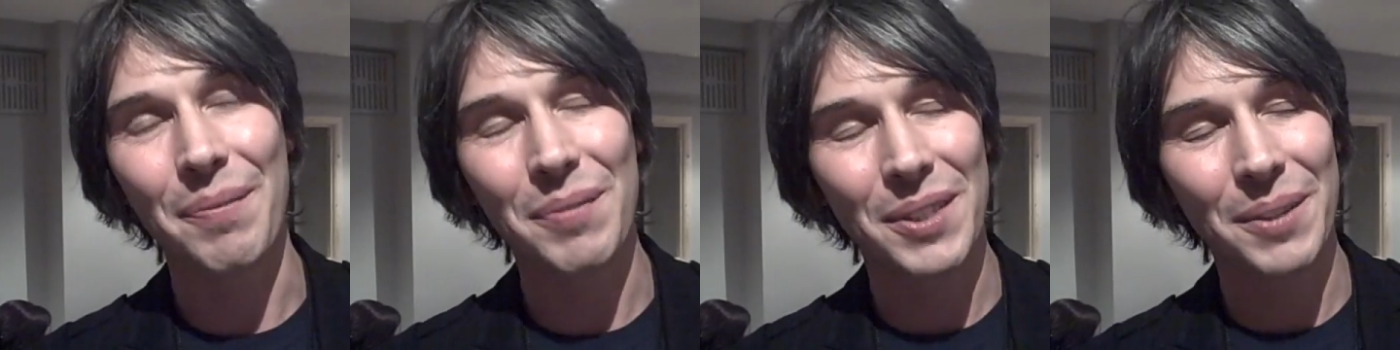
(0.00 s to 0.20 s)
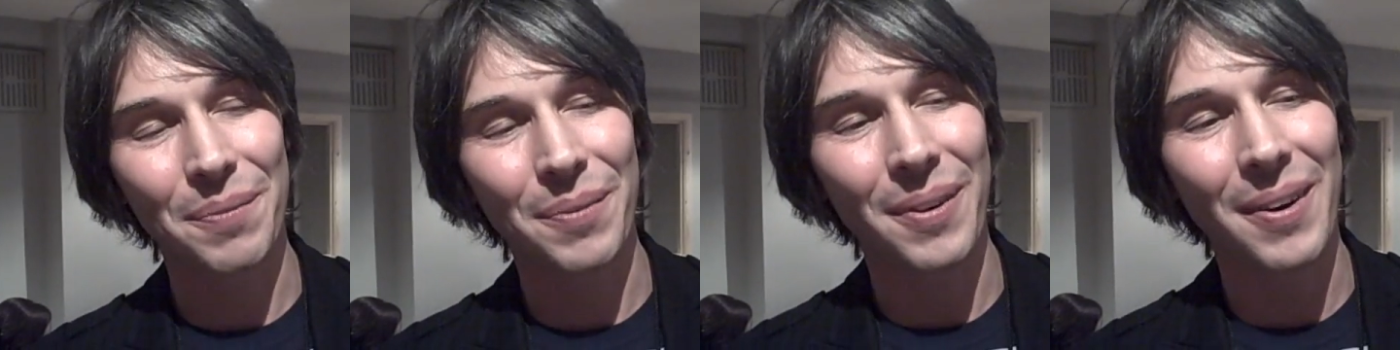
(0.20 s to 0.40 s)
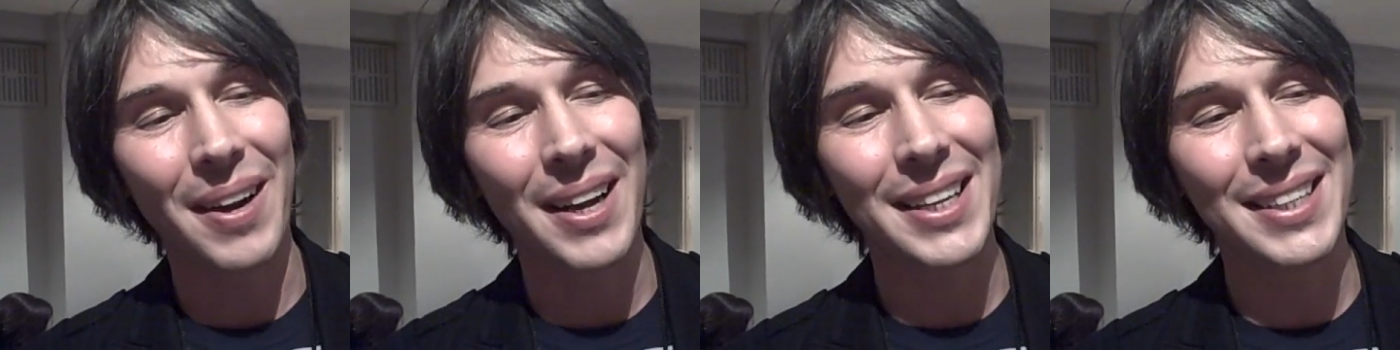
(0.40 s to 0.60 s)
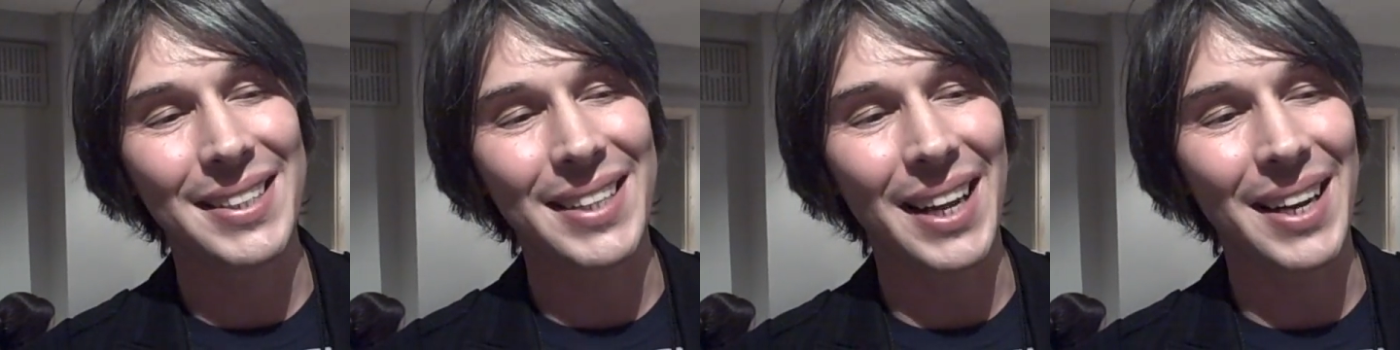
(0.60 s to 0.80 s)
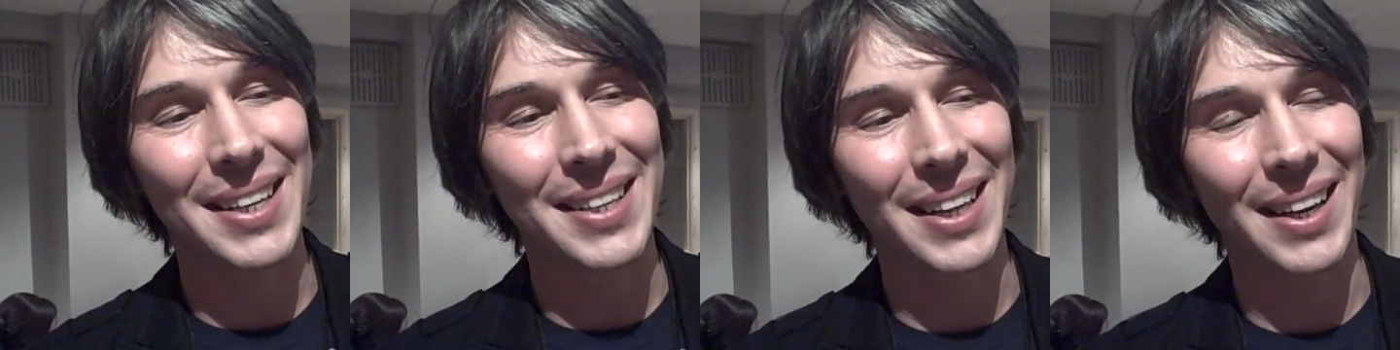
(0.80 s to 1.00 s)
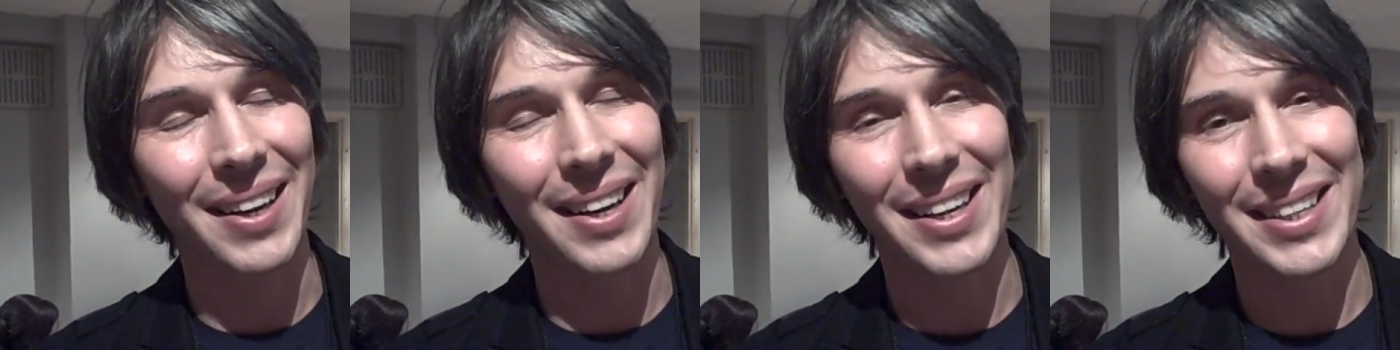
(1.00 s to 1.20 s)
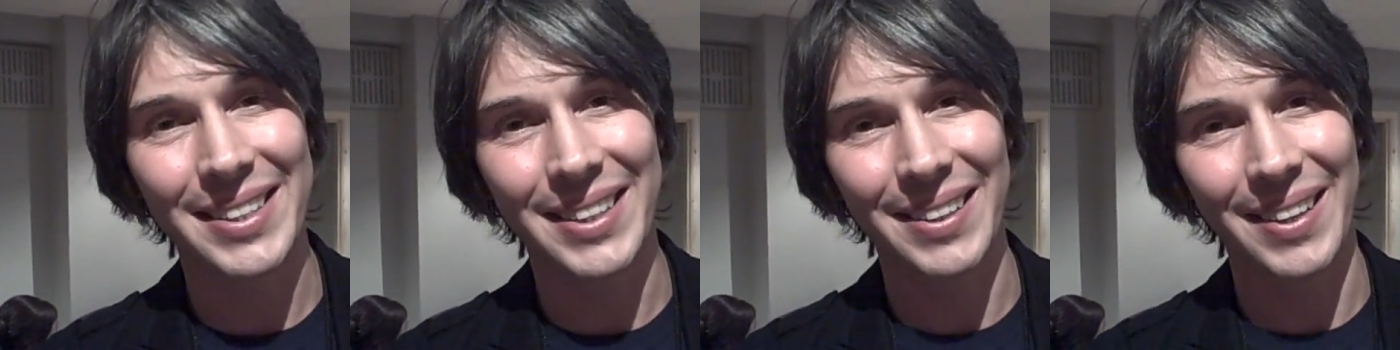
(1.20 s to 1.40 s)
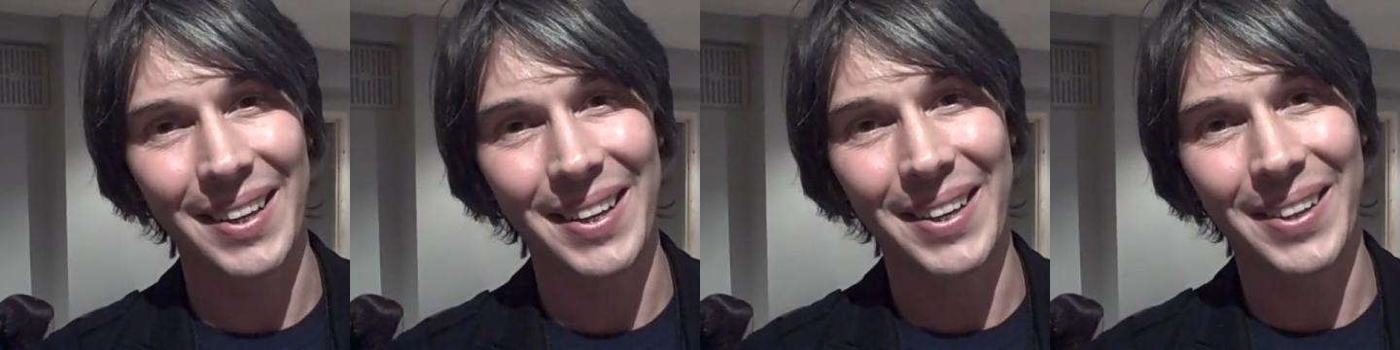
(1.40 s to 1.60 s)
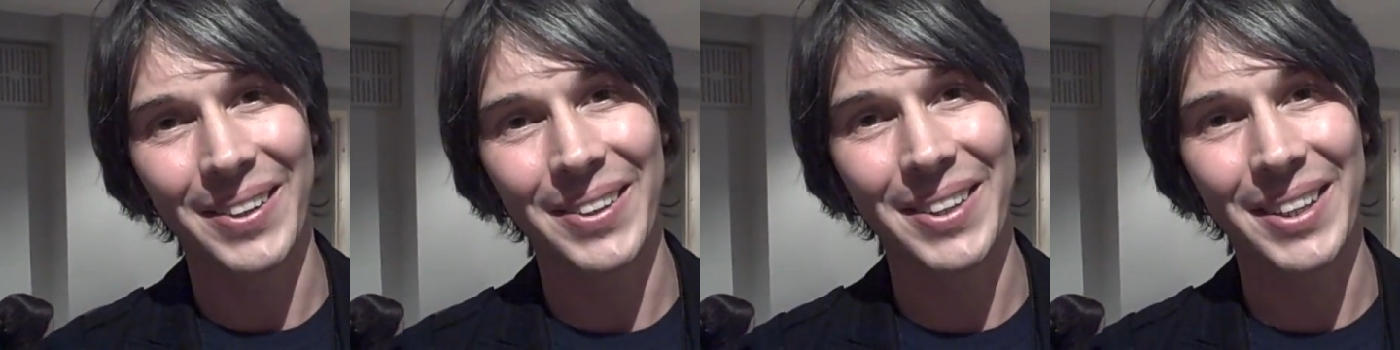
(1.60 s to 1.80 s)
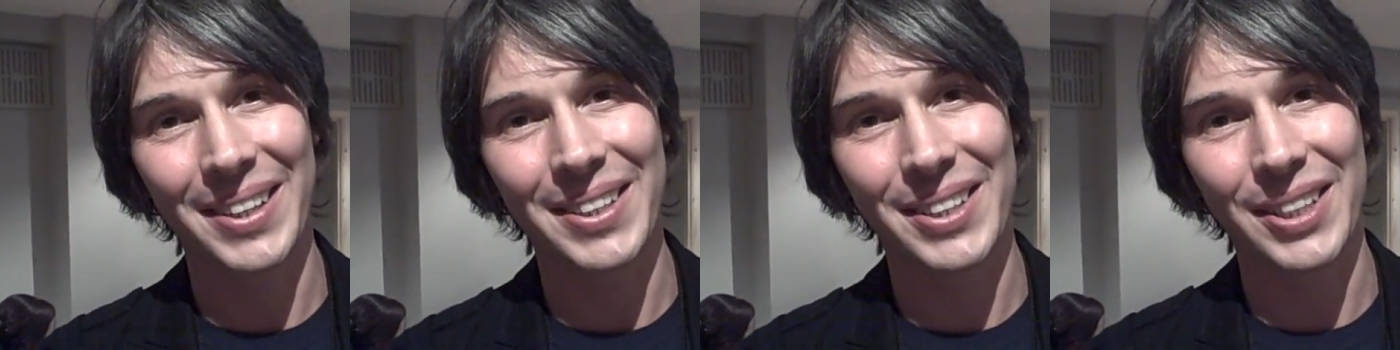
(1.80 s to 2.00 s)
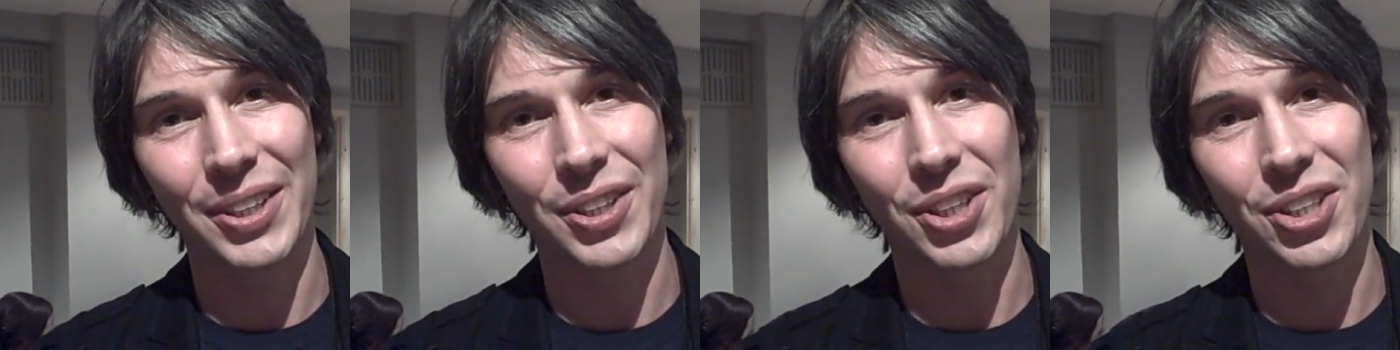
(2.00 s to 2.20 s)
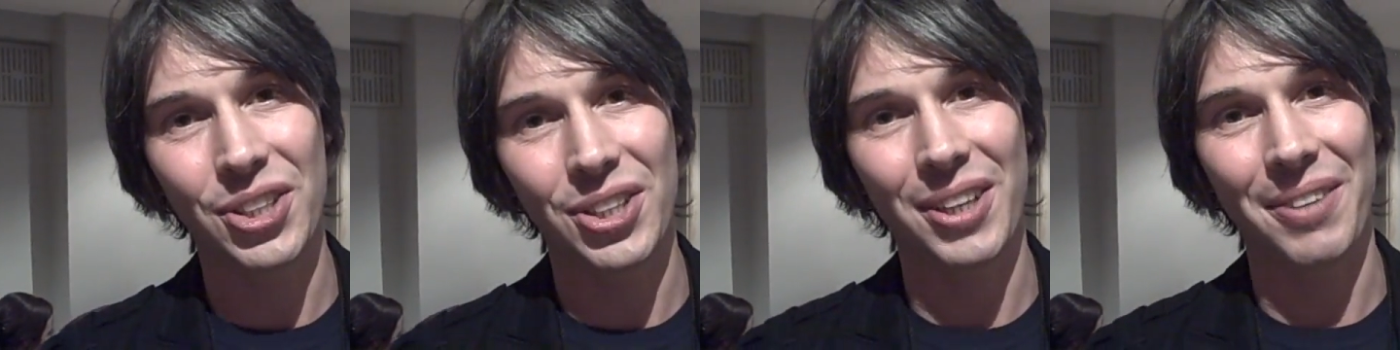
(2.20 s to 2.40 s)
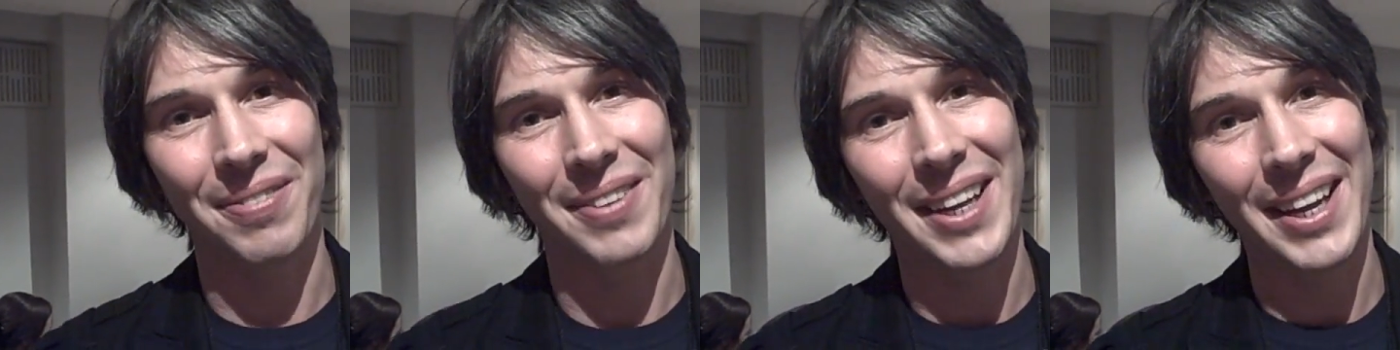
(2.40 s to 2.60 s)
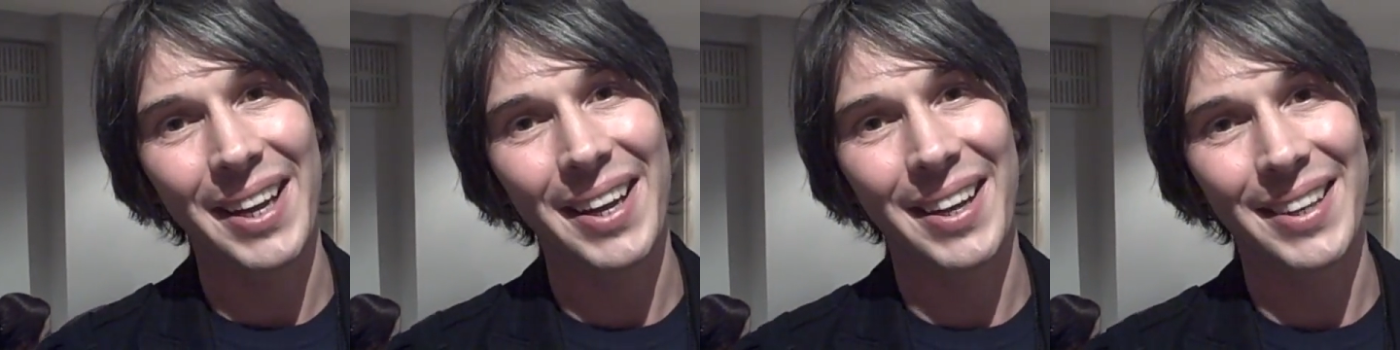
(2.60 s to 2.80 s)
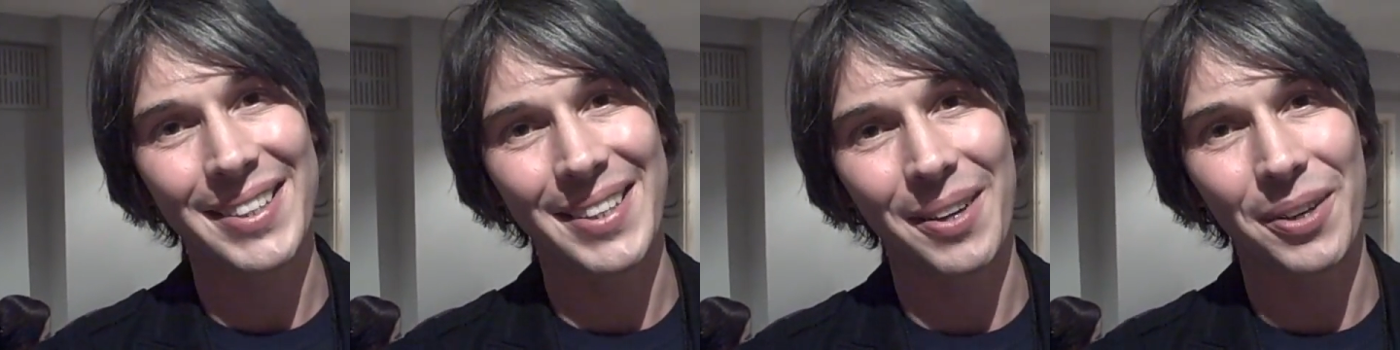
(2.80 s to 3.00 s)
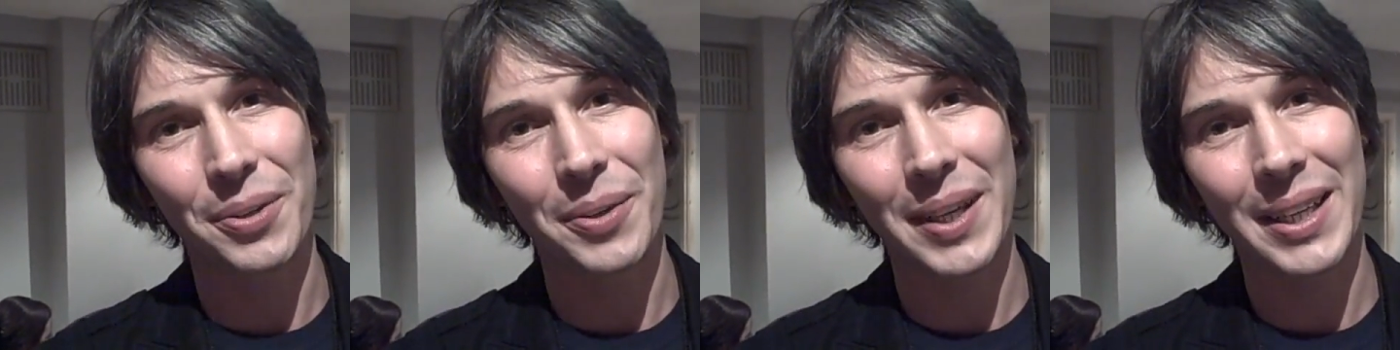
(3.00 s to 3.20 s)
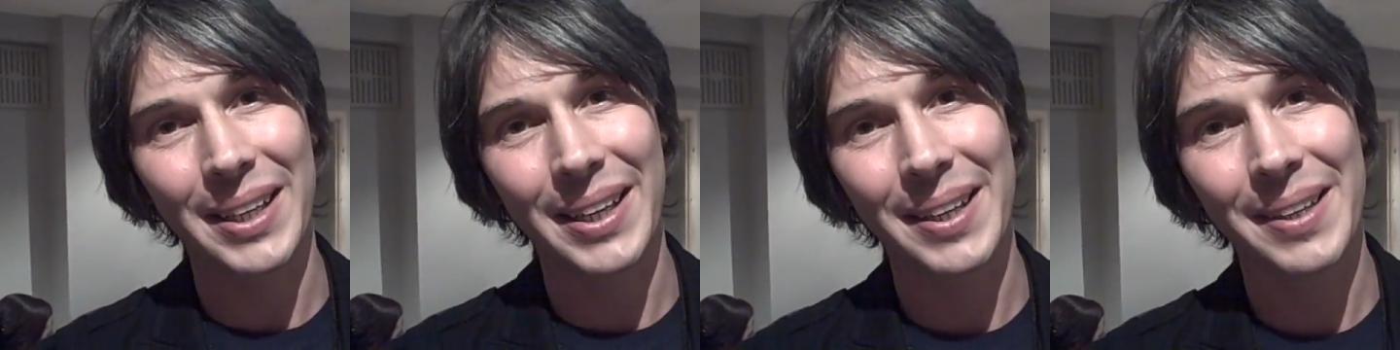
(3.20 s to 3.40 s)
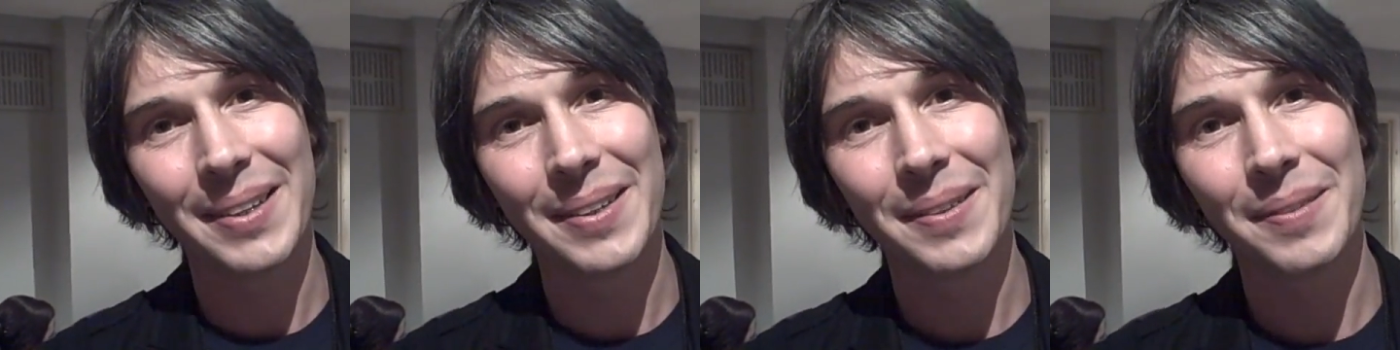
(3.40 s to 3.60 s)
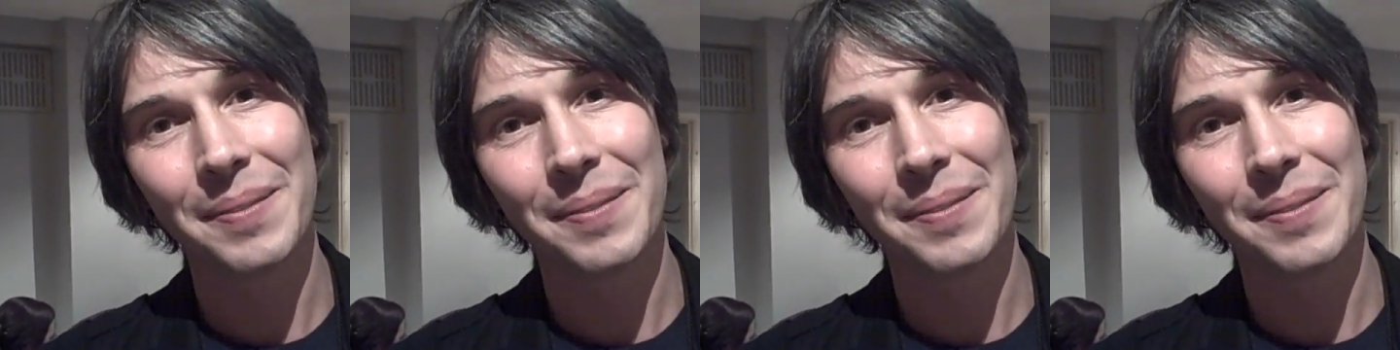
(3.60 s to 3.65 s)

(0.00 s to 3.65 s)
I'm surprised and delighted that the audience can just shift gear so quickly.